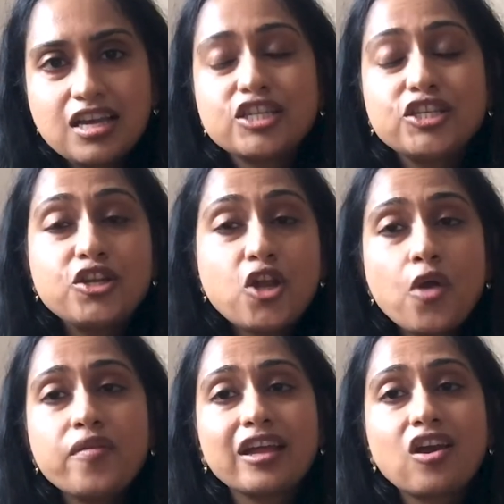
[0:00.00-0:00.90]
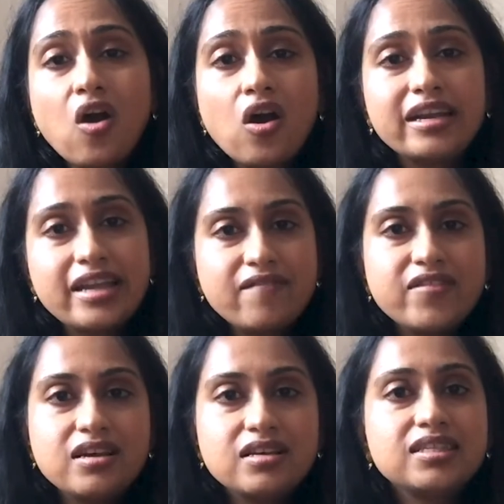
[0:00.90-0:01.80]
Did you know that God
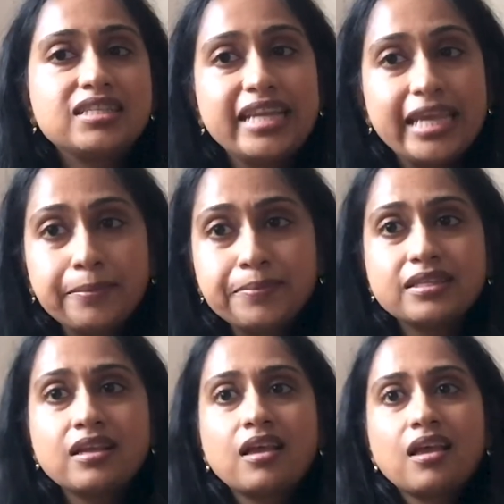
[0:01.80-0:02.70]
never sleeps?